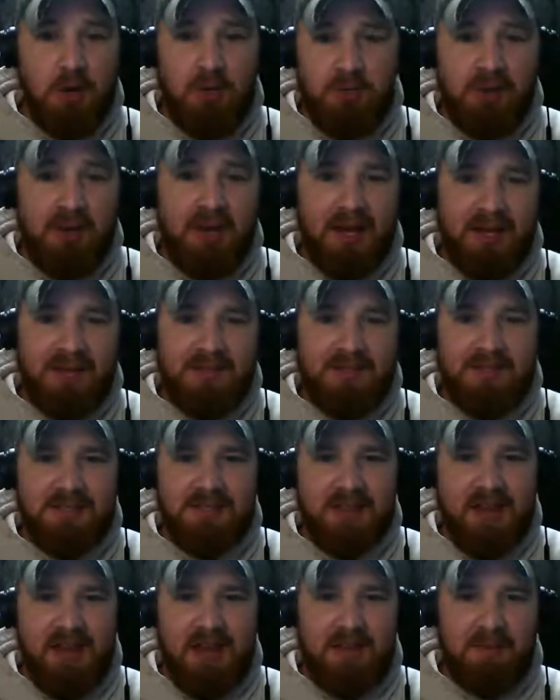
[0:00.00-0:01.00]
plates
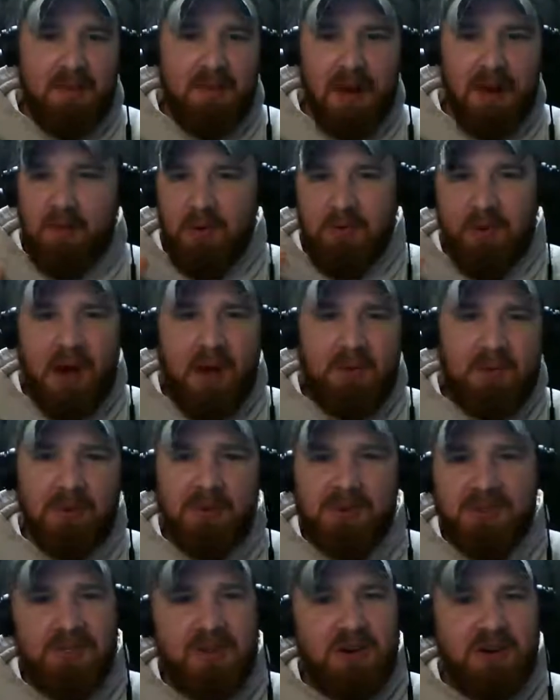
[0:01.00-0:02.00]
and pepper
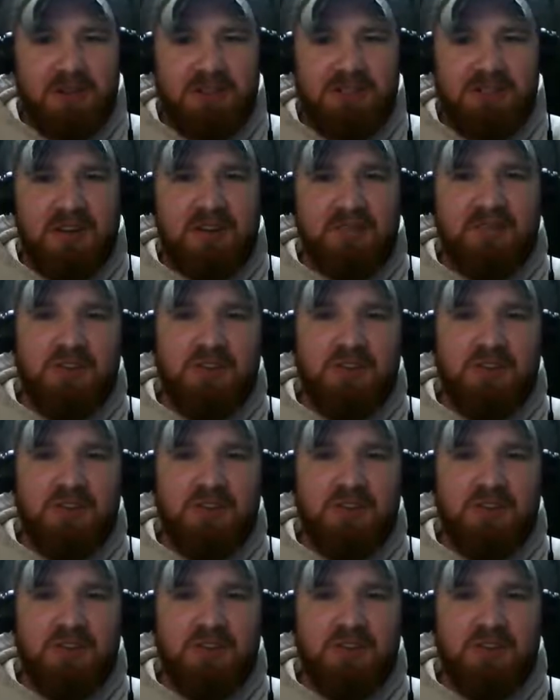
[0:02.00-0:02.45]
poppers and all the stuff